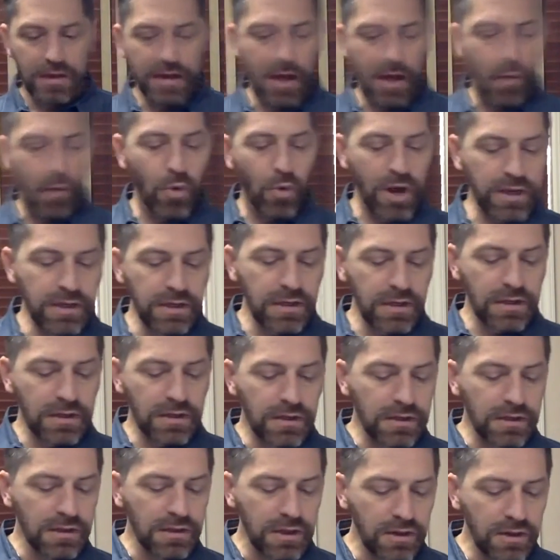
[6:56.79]
Now,
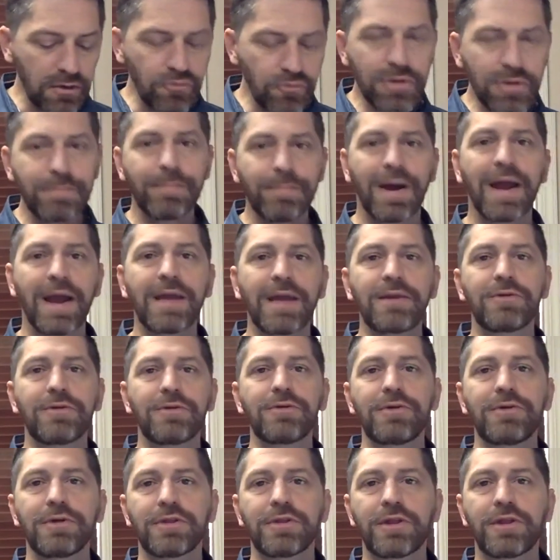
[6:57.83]
one little
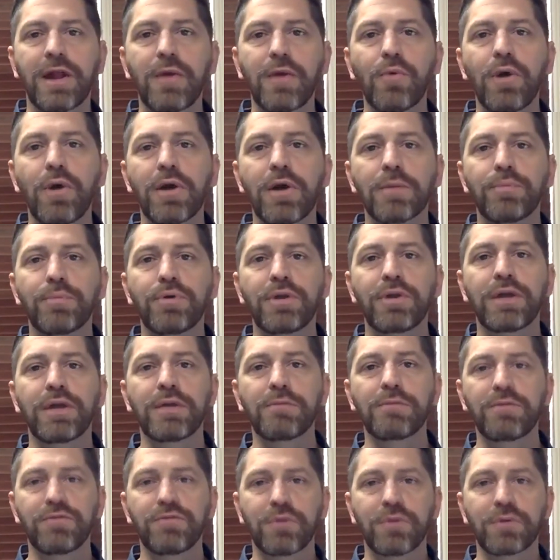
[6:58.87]
reminder that I want to put
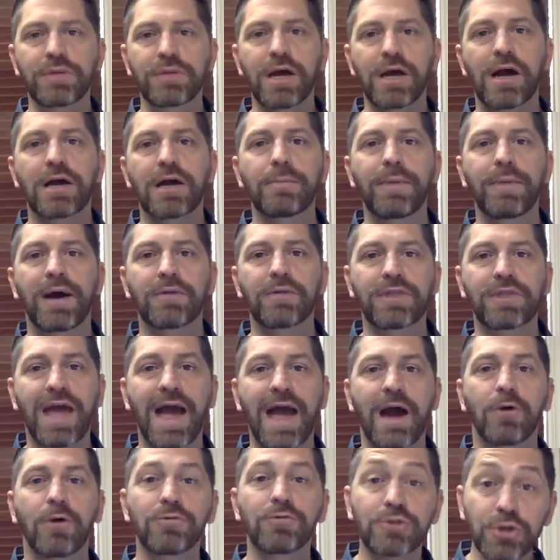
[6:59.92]
in before we talk about
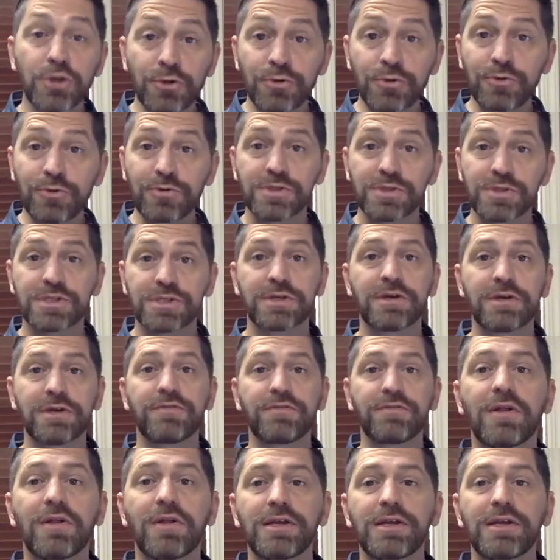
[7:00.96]
the how-tos
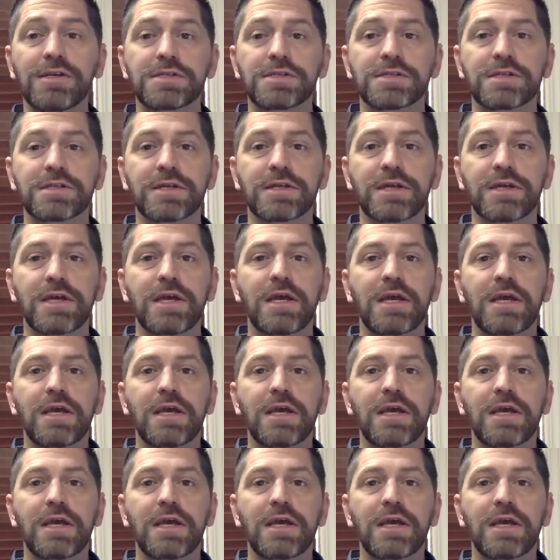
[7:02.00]
all this